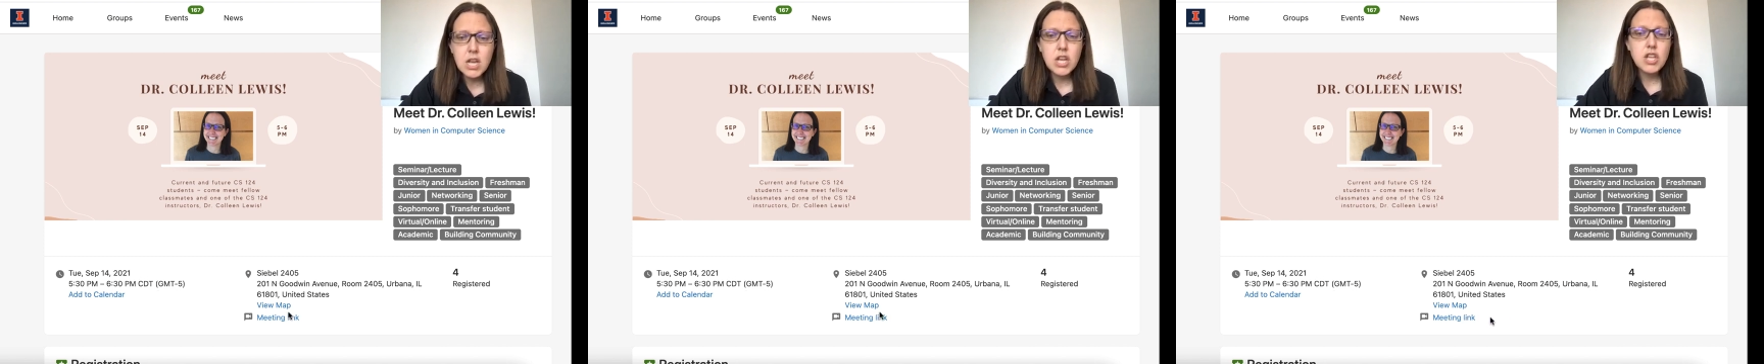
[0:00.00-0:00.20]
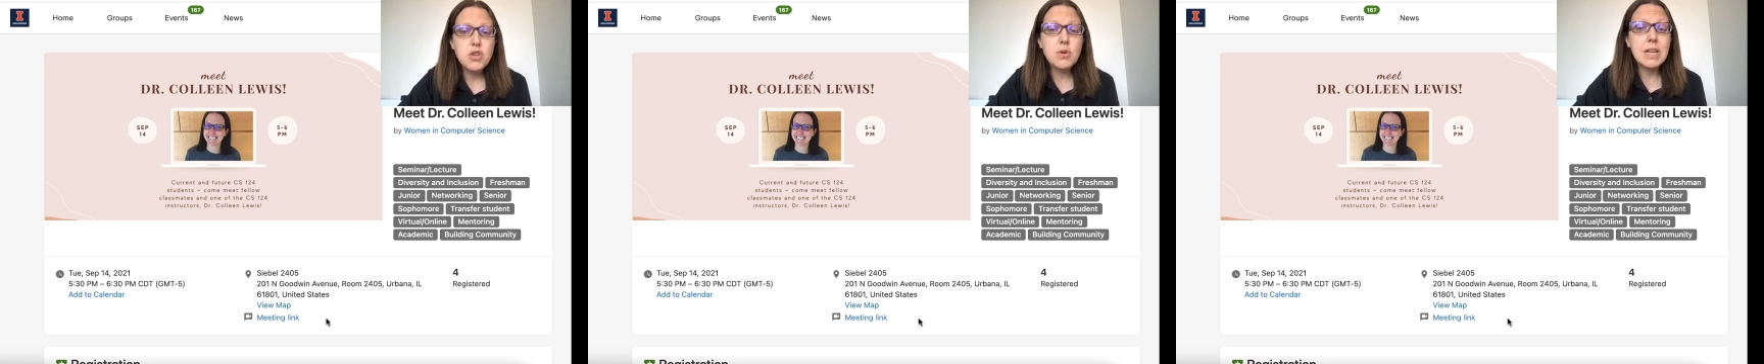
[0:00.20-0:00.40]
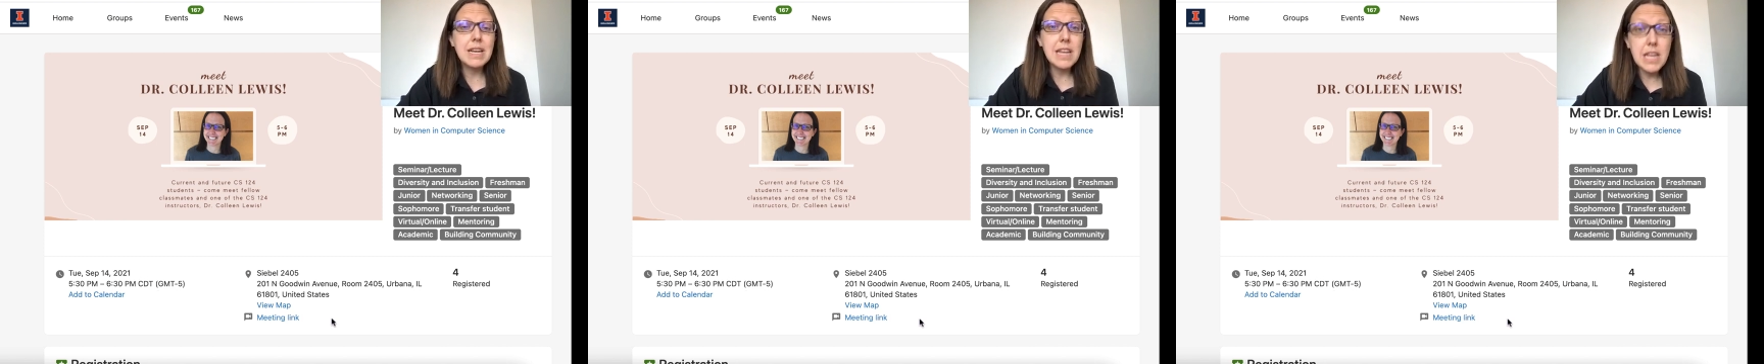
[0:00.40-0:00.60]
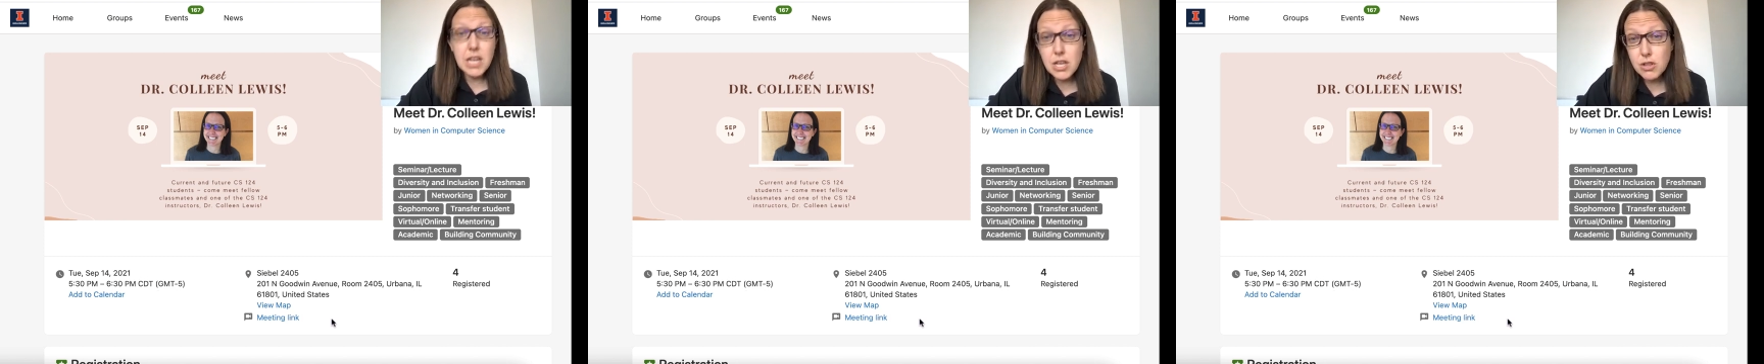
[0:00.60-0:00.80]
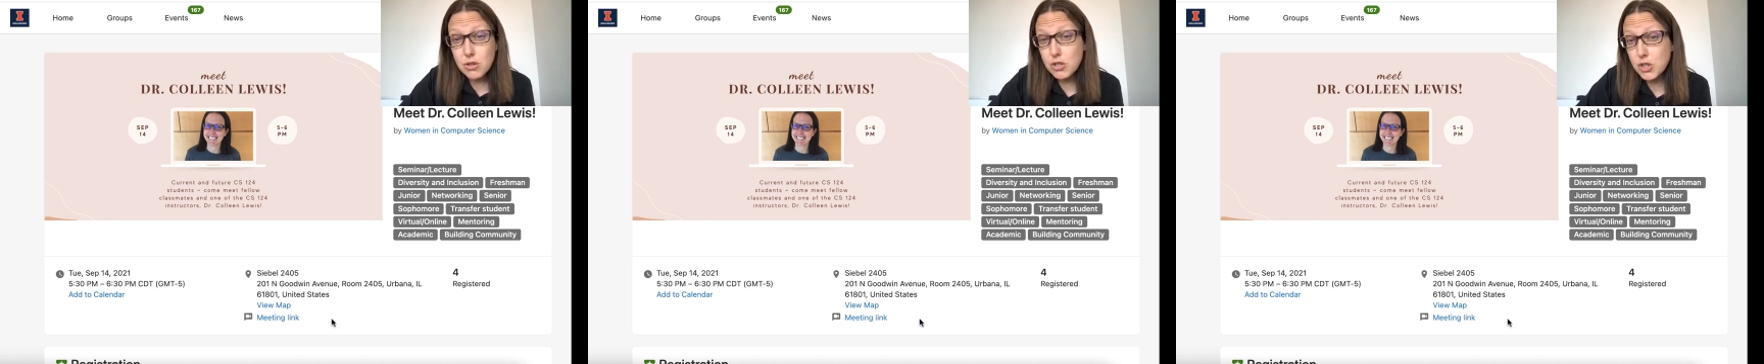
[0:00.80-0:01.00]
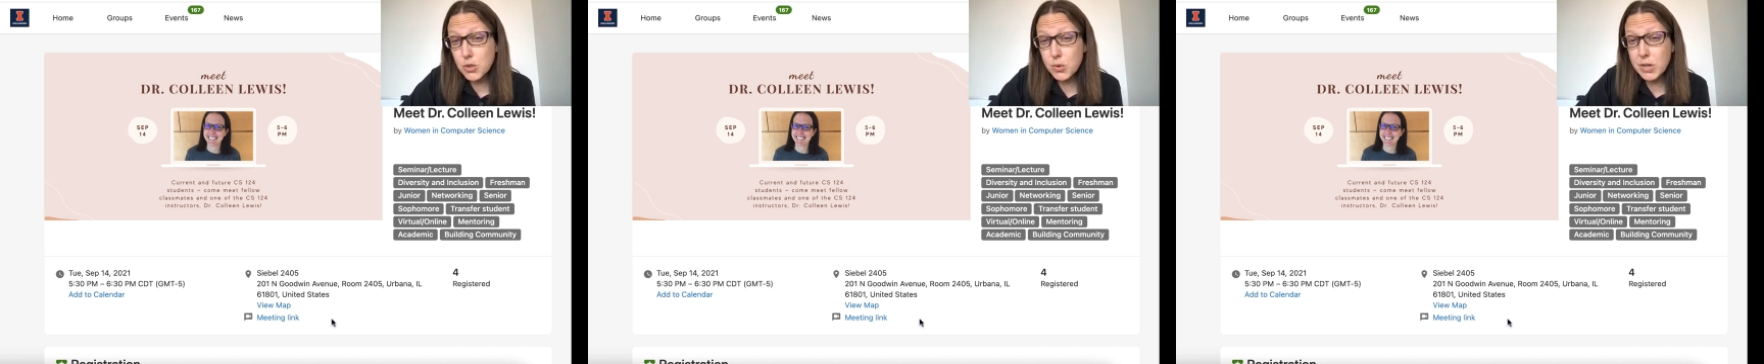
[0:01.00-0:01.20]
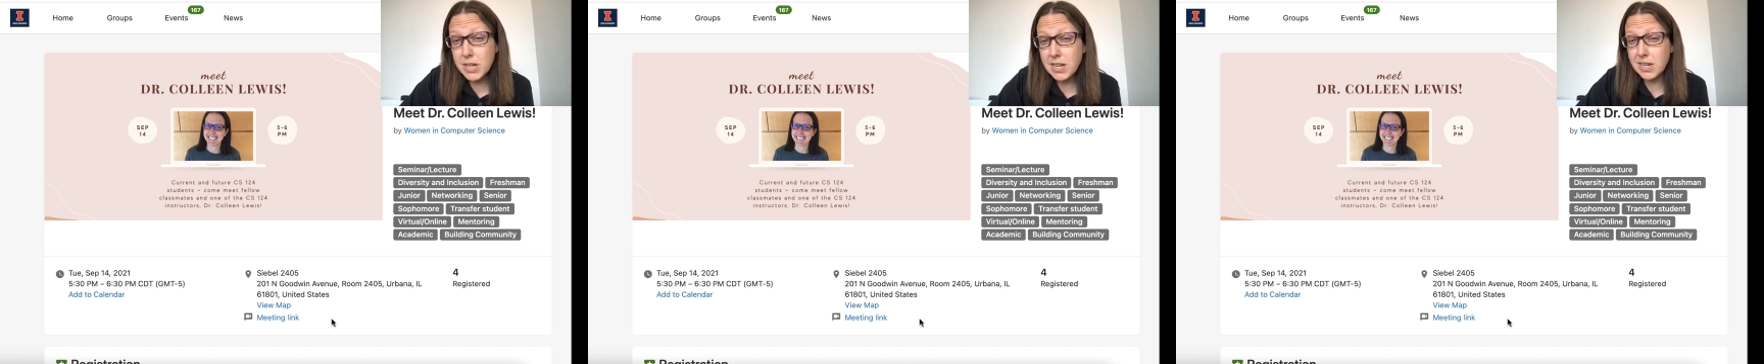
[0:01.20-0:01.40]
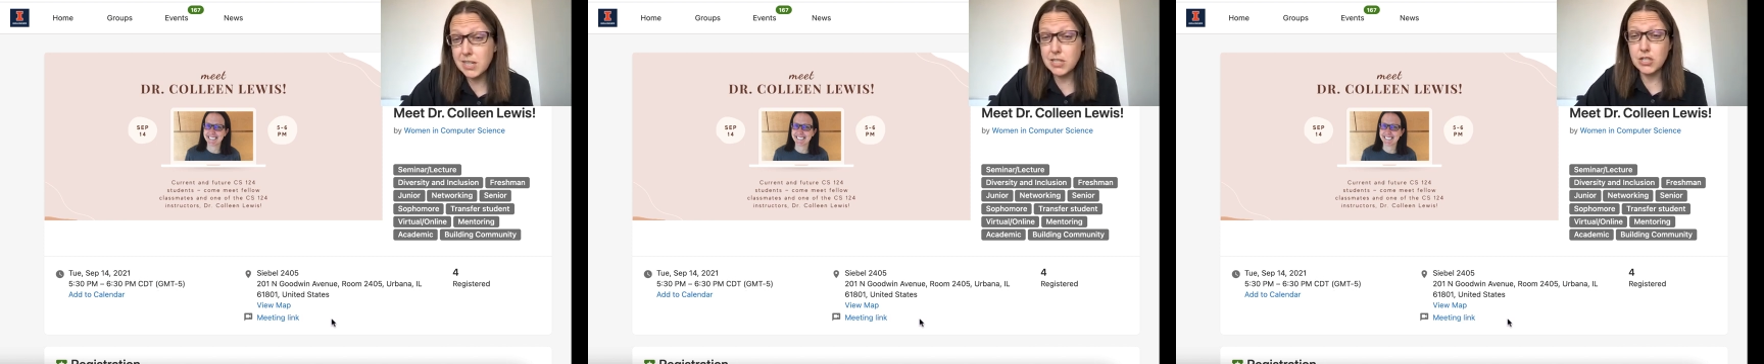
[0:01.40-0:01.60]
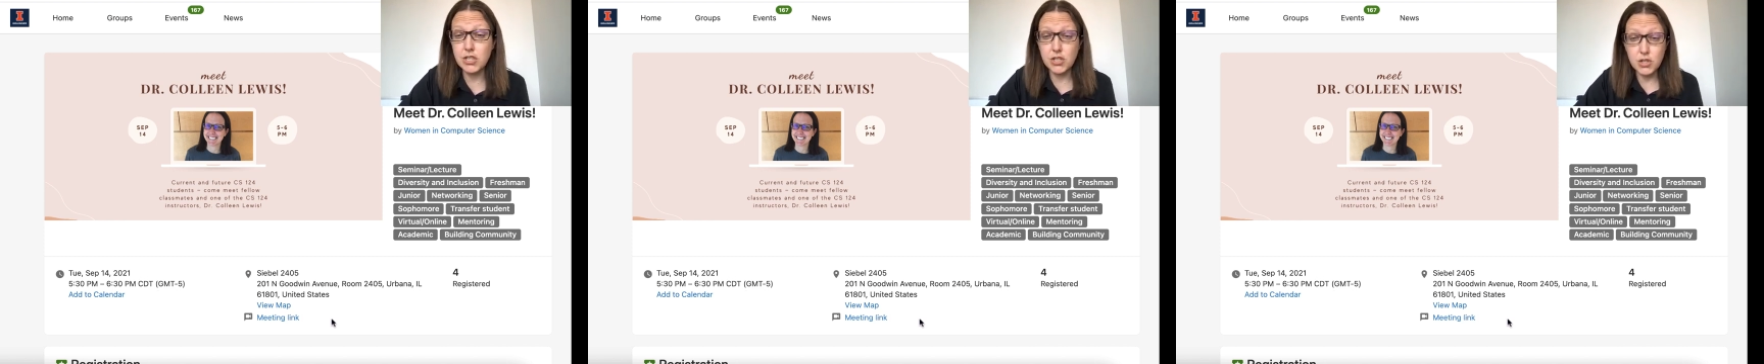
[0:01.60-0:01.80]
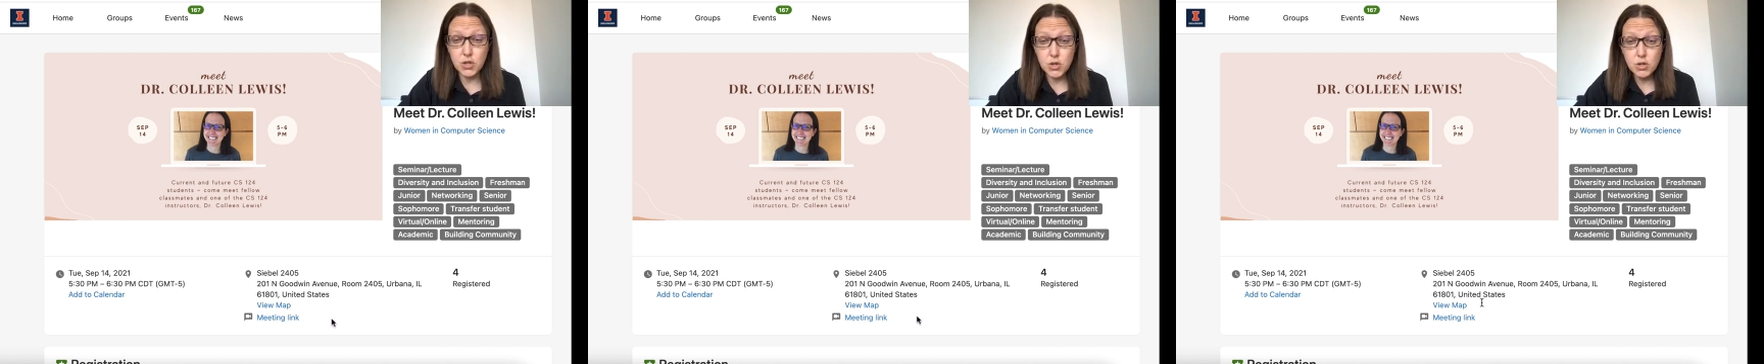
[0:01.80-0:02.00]
You can either join on
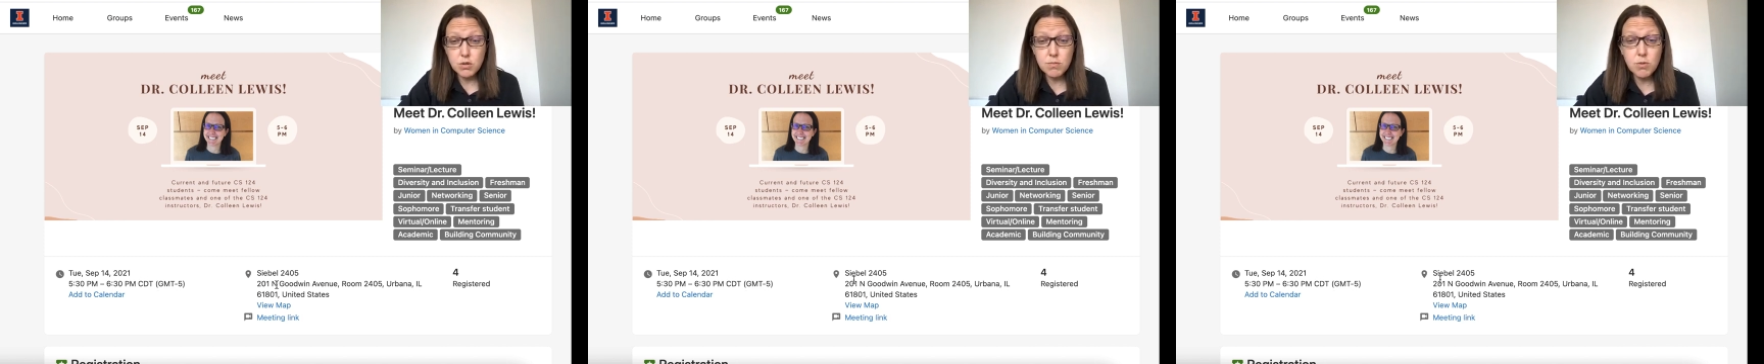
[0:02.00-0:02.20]
Zoom